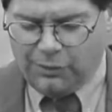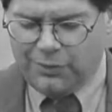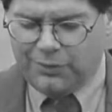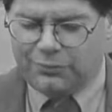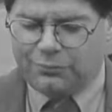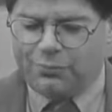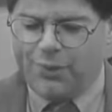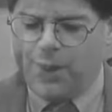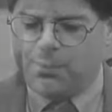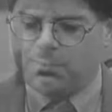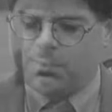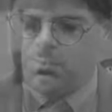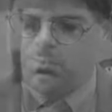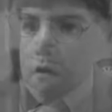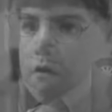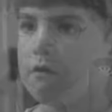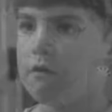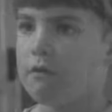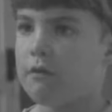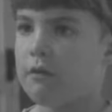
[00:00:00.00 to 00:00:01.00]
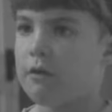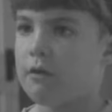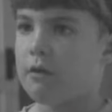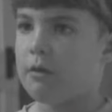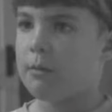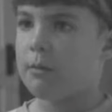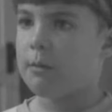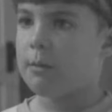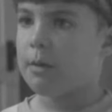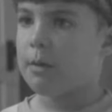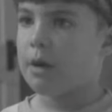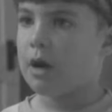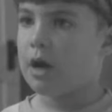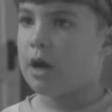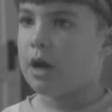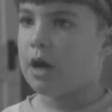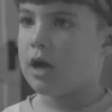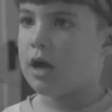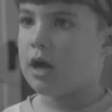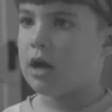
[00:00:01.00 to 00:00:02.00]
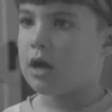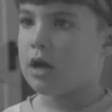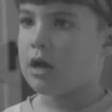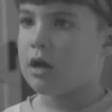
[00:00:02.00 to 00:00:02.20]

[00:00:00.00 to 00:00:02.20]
Joey's family was involved in a car